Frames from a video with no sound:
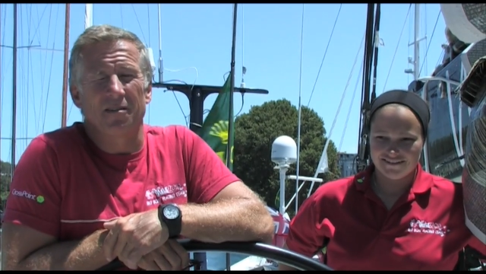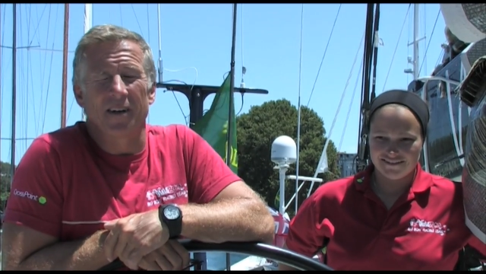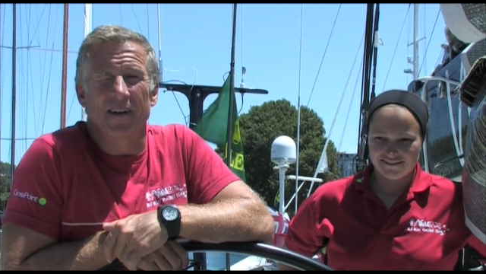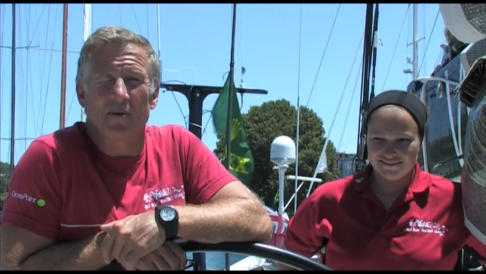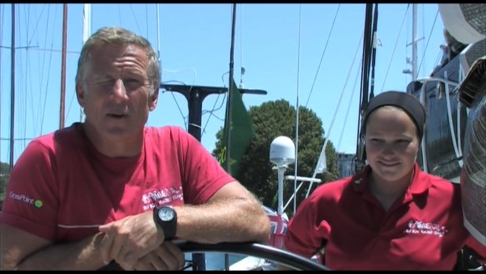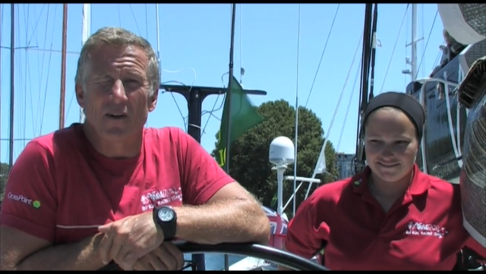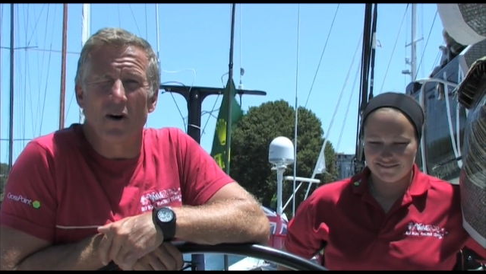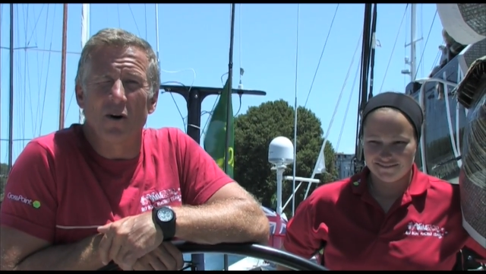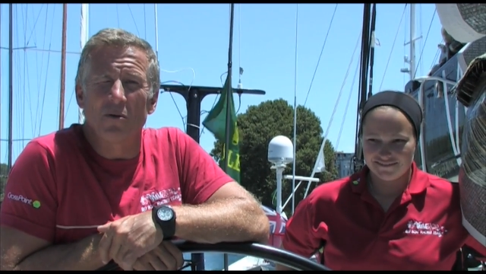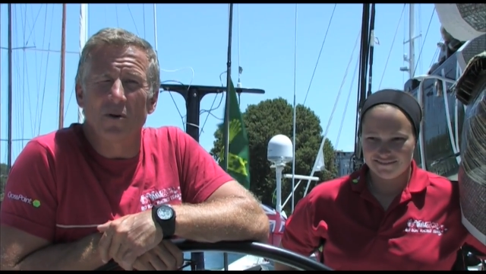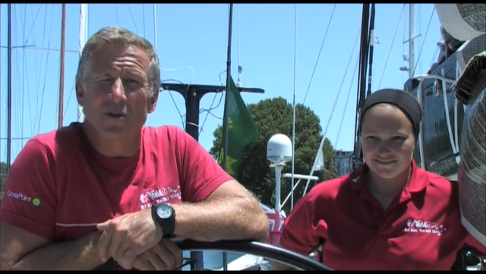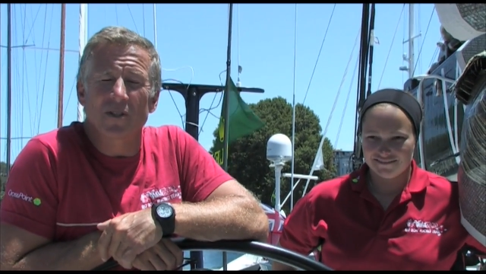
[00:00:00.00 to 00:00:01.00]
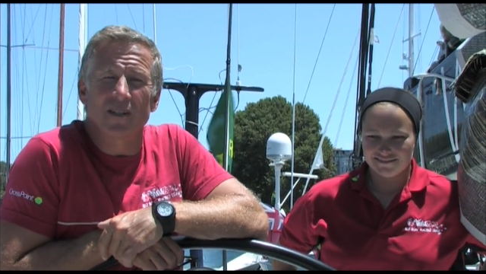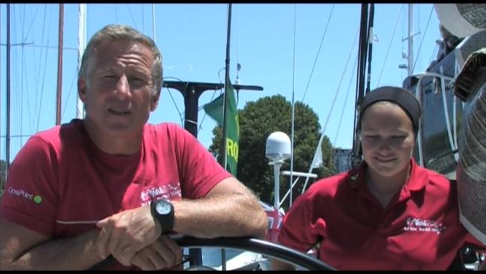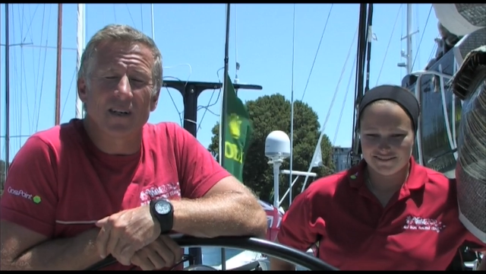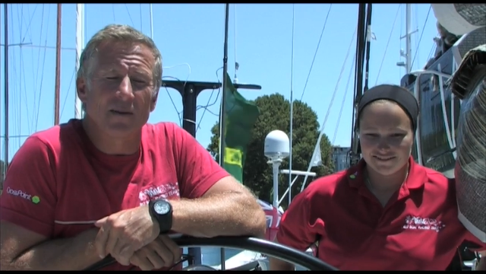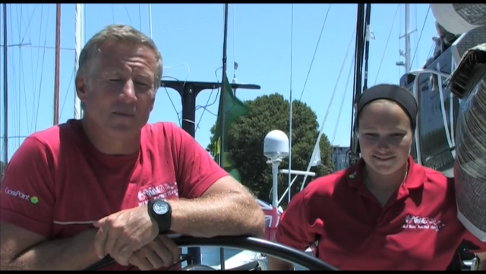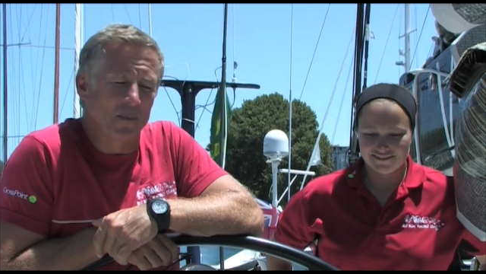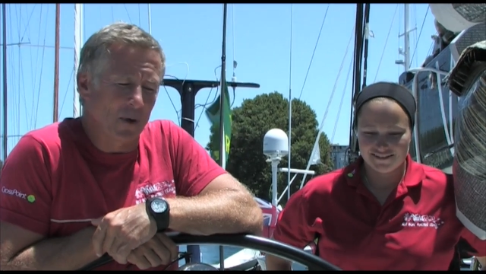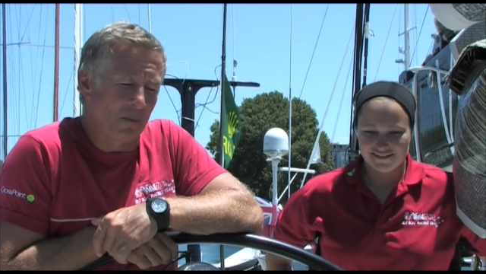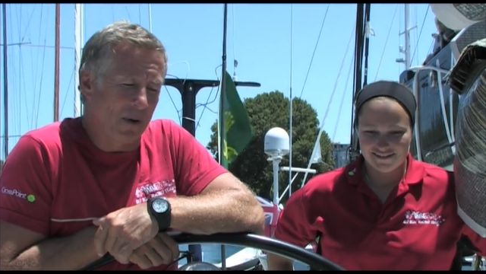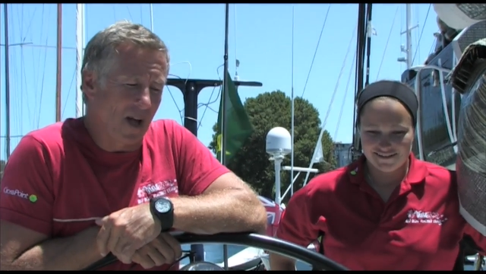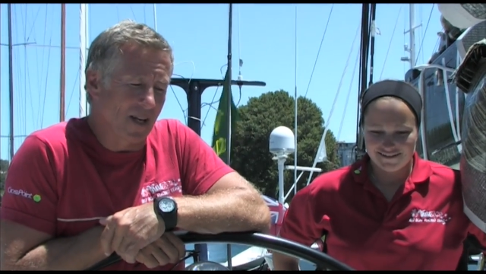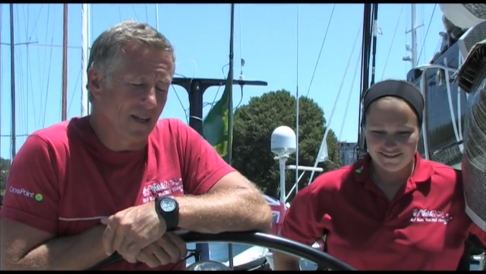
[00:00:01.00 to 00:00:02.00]
Speaker 1: found out where the hole was and put a
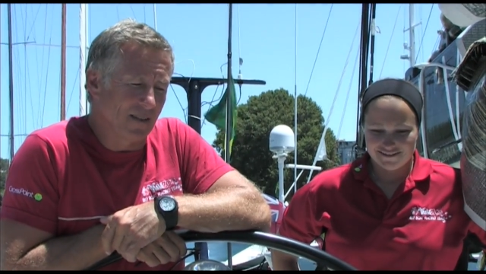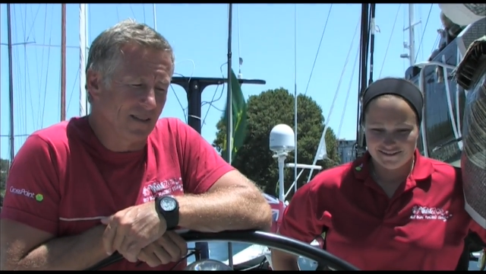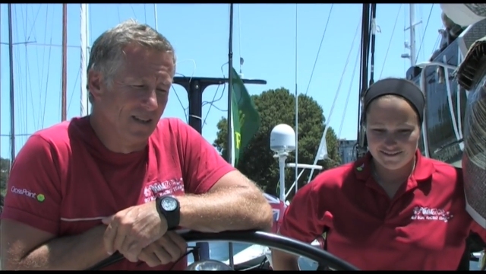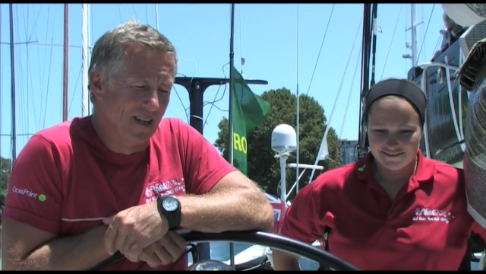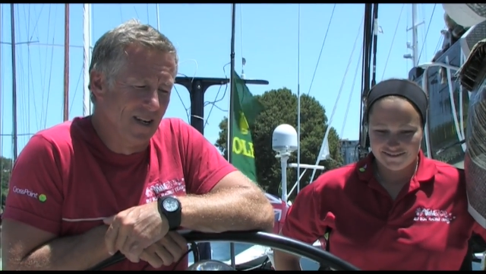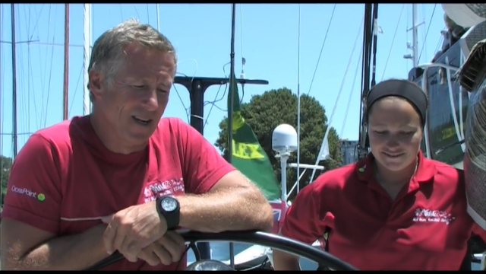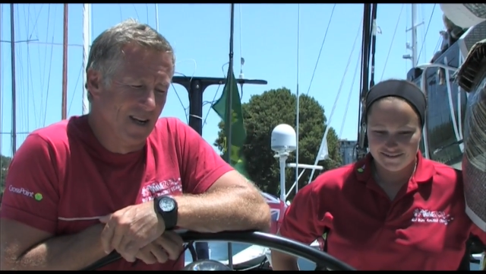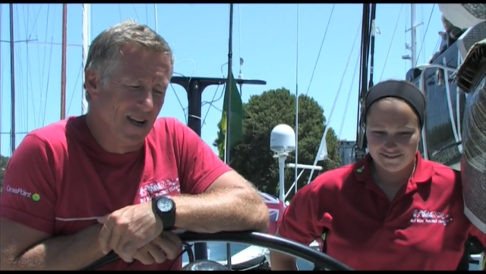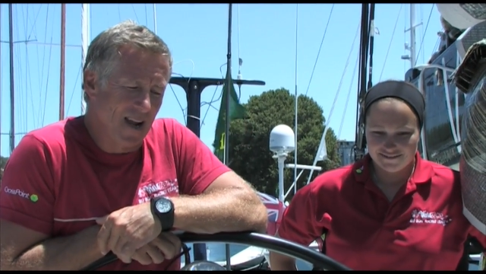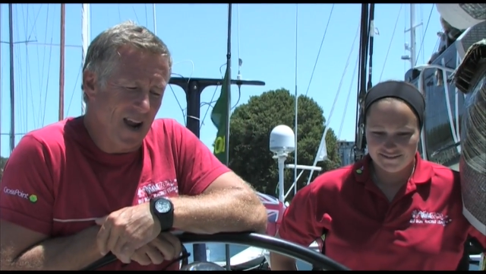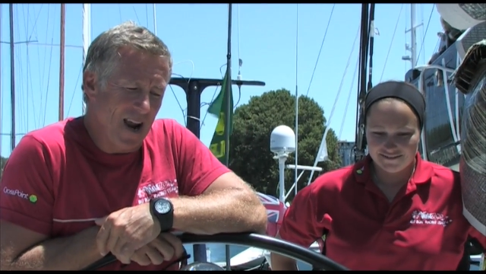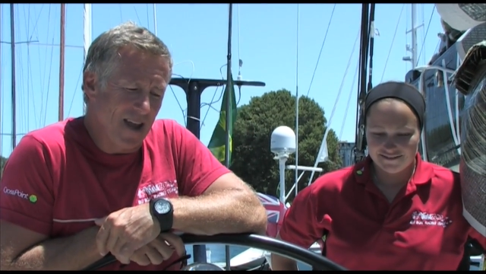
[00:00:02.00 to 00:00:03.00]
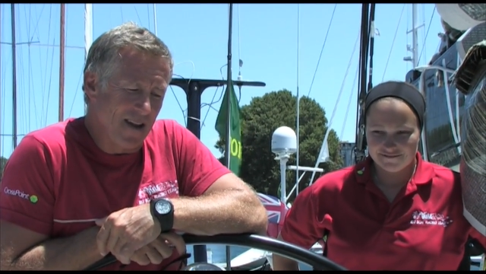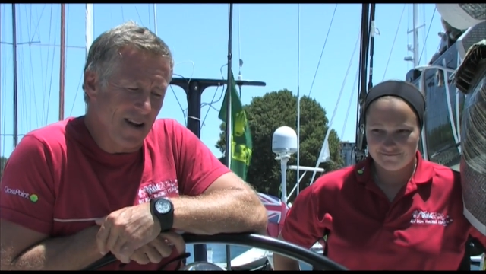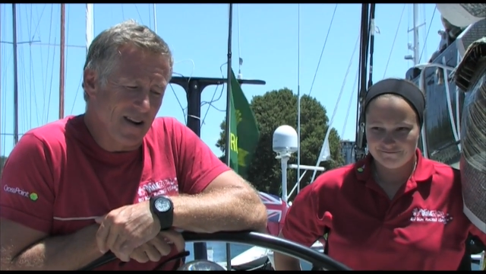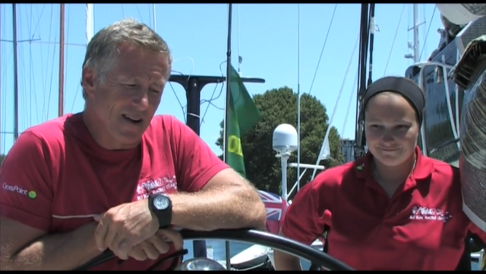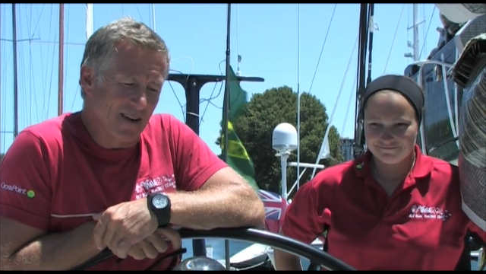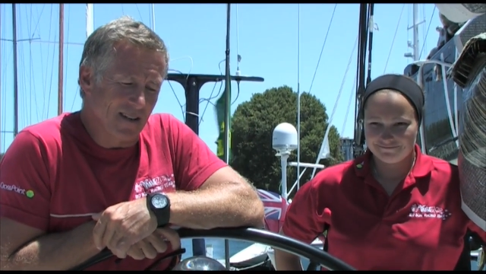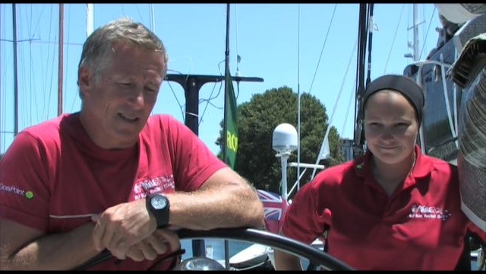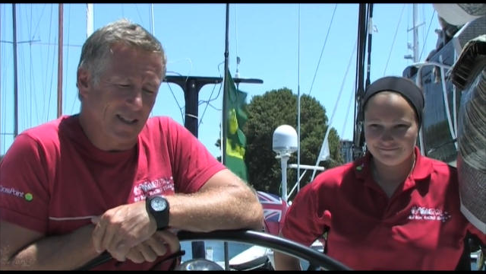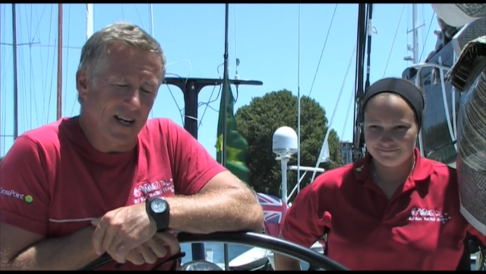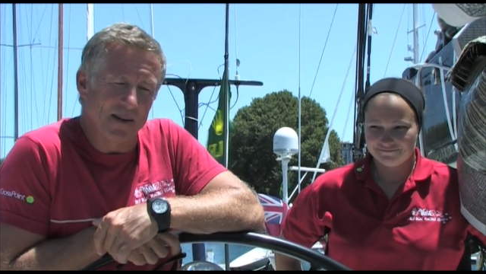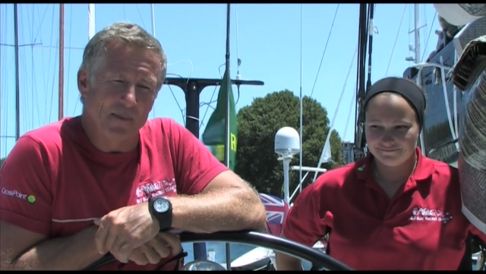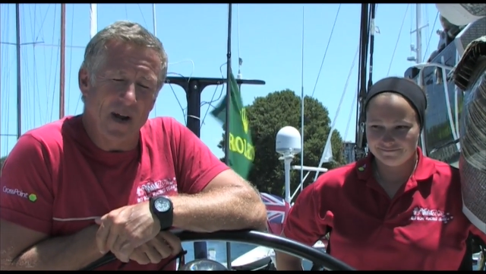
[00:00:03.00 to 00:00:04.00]
plug in it, and then
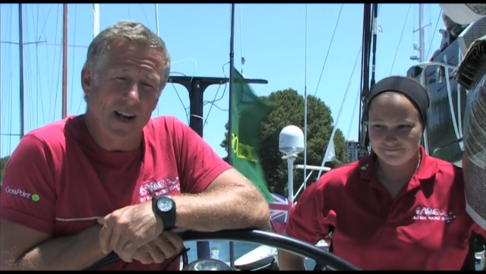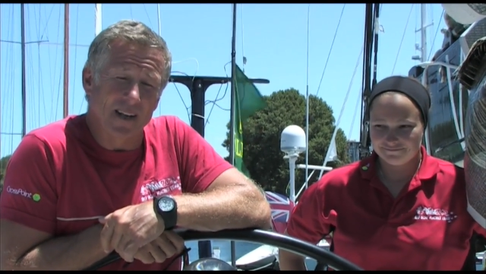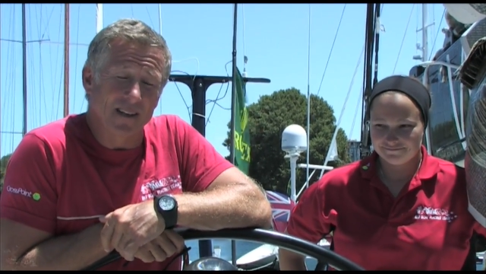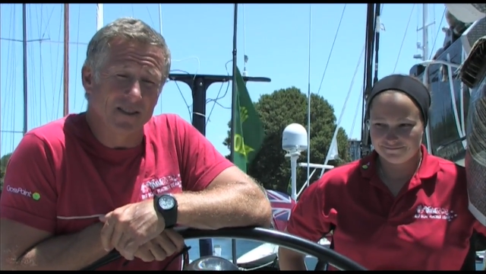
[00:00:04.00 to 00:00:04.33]
started bailing,